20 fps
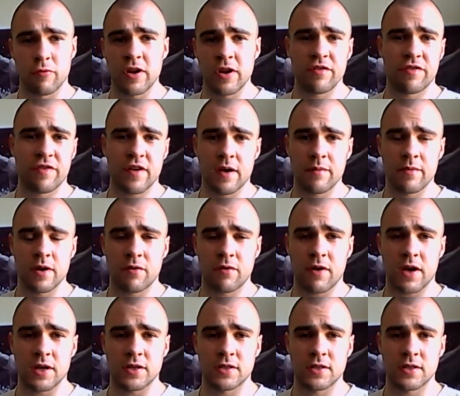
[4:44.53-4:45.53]
3 to 5
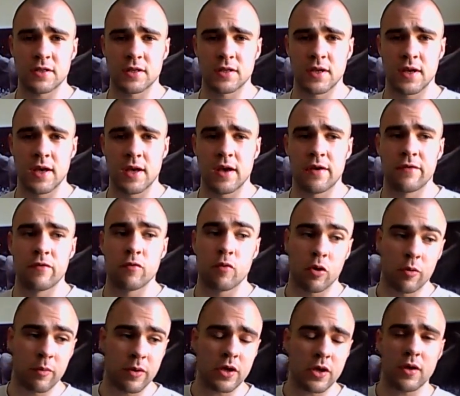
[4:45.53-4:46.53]
minute rests. If
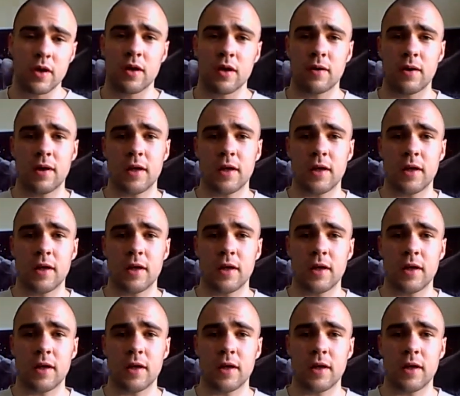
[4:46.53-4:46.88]
you want to be